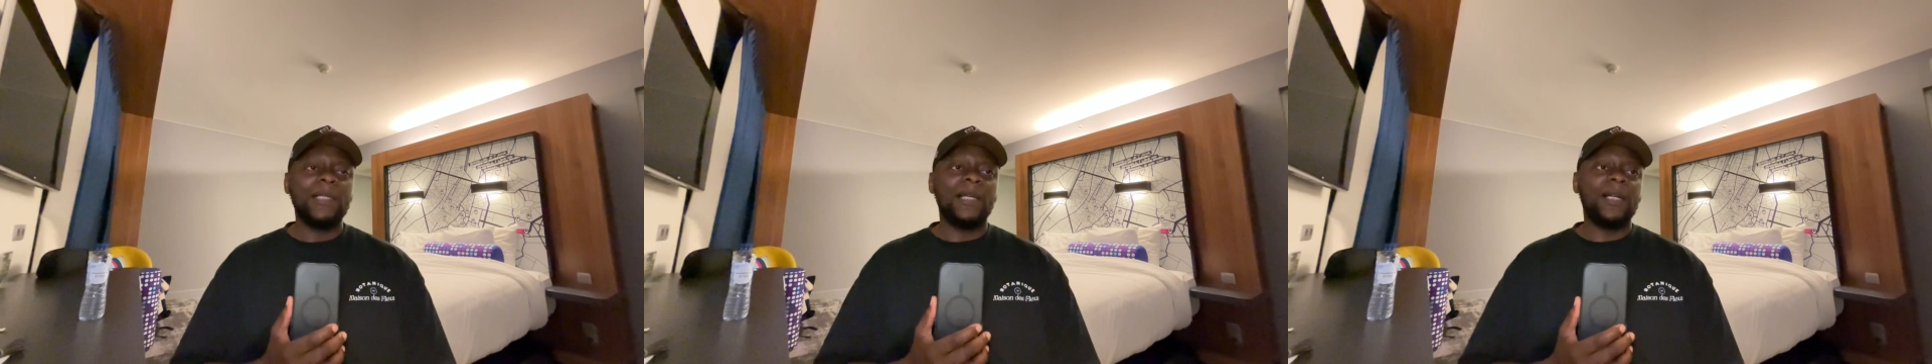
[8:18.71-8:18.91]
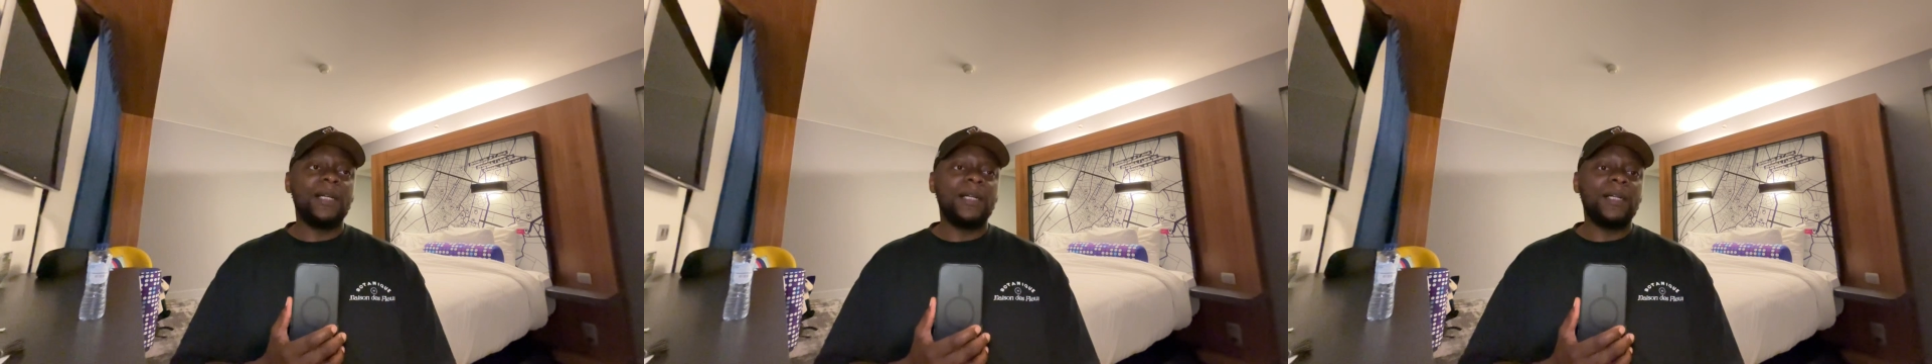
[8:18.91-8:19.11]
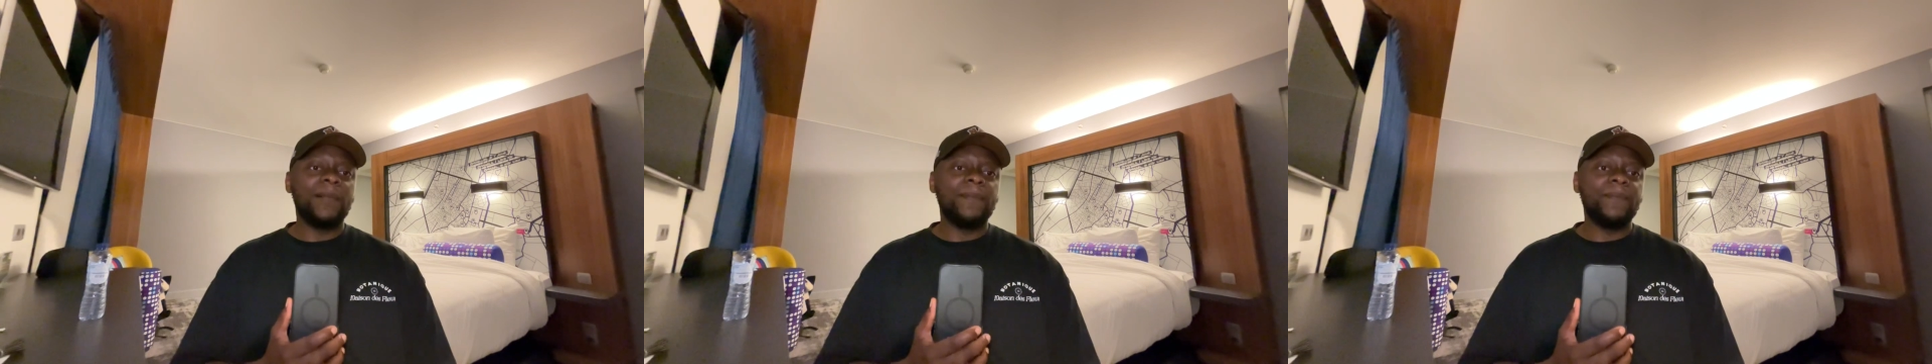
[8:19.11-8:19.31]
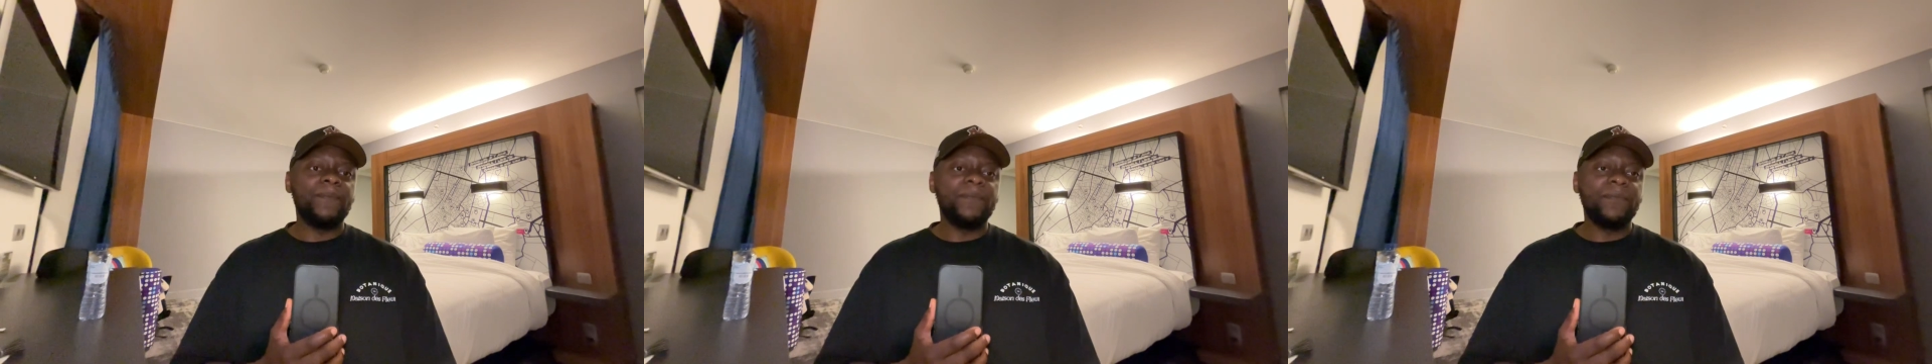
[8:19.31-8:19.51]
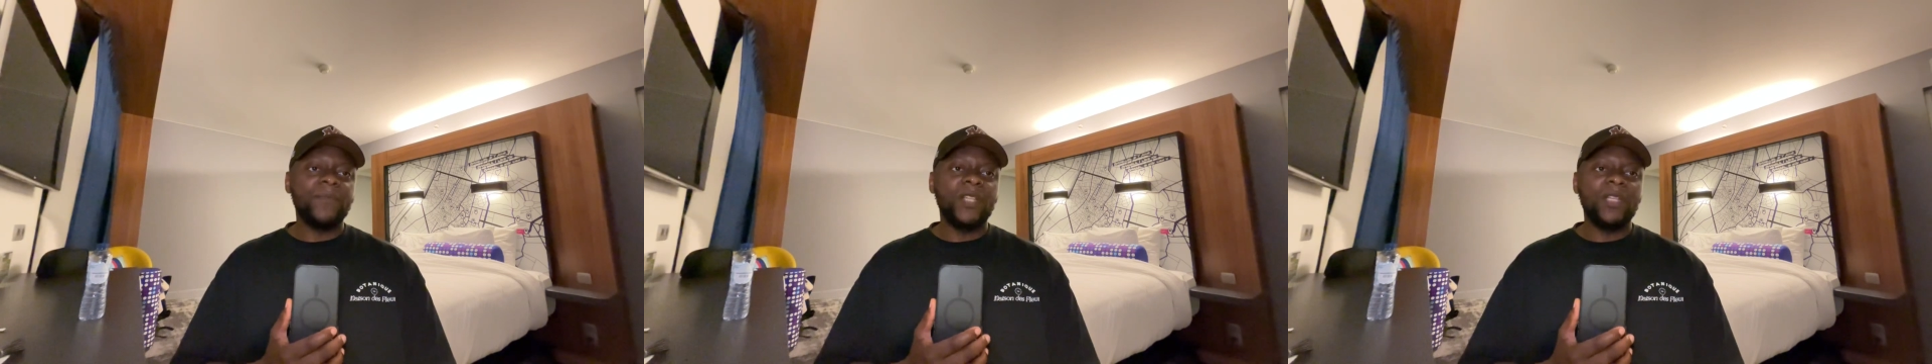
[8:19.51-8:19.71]

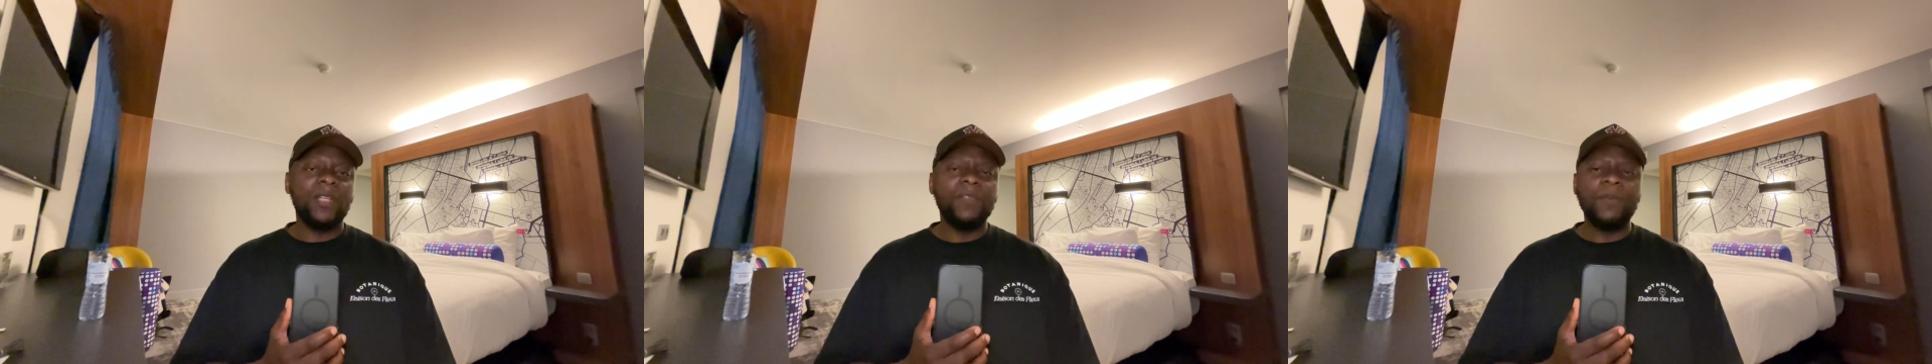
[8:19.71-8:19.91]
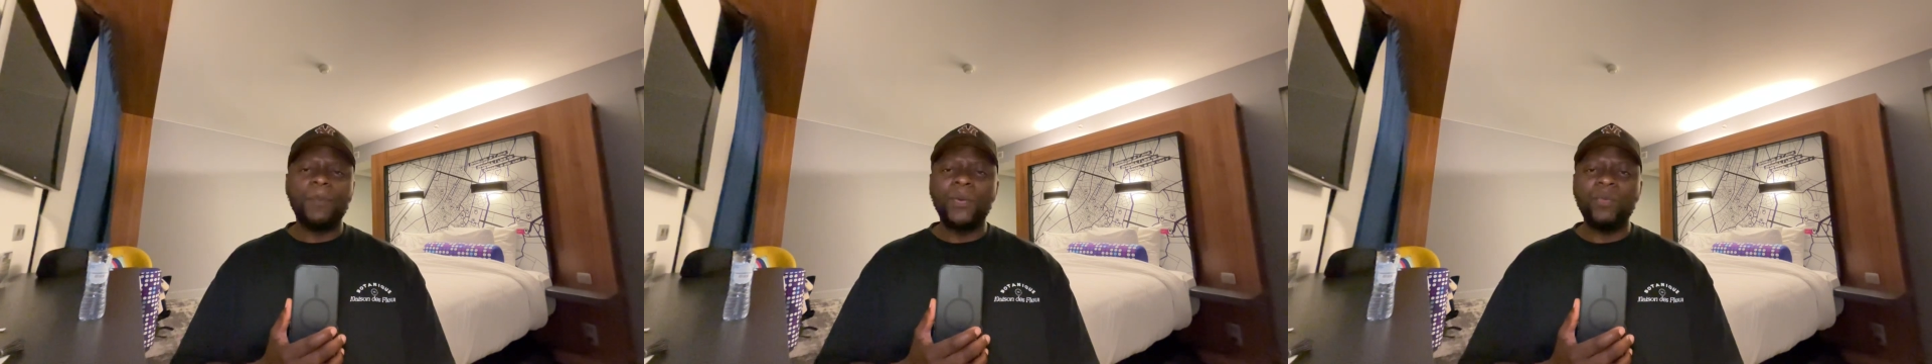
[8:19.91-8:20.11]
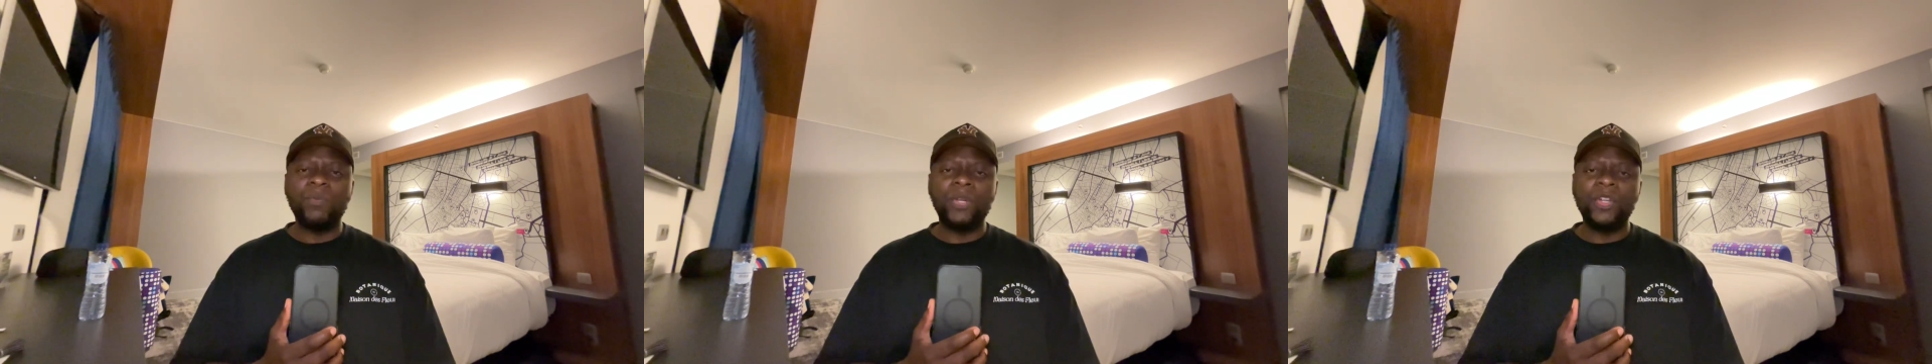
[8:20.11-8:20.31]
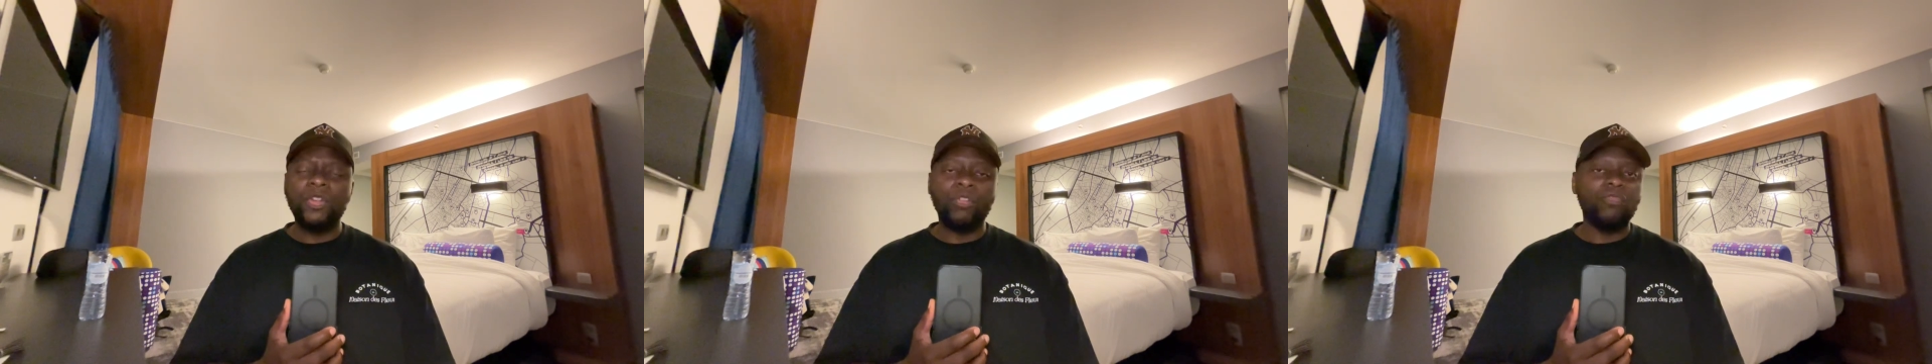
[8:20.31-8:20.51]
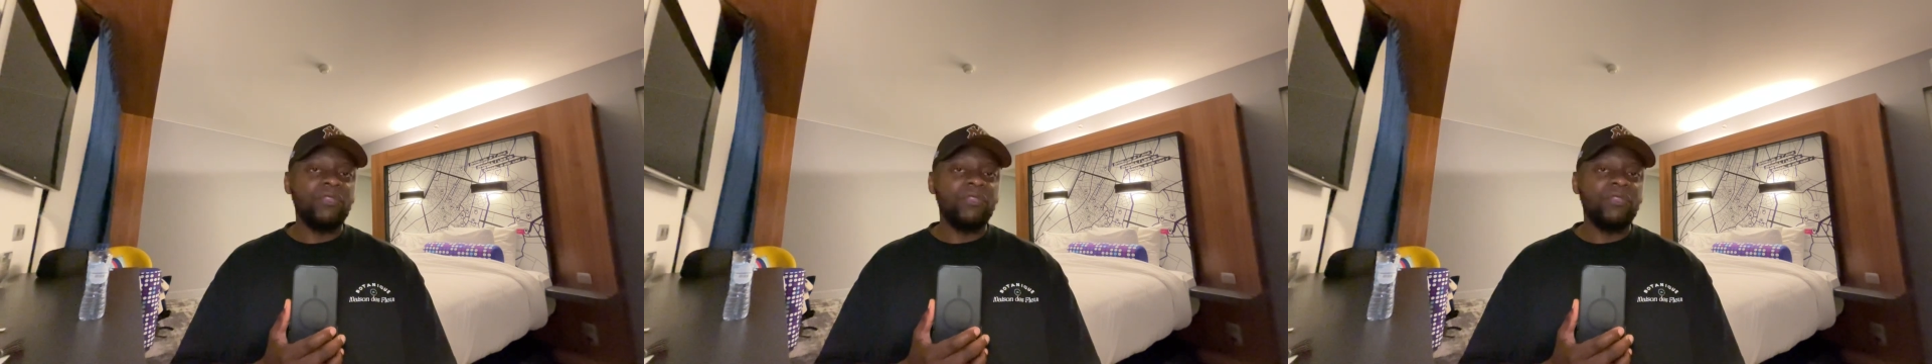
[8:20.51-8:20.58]
Liverpool were not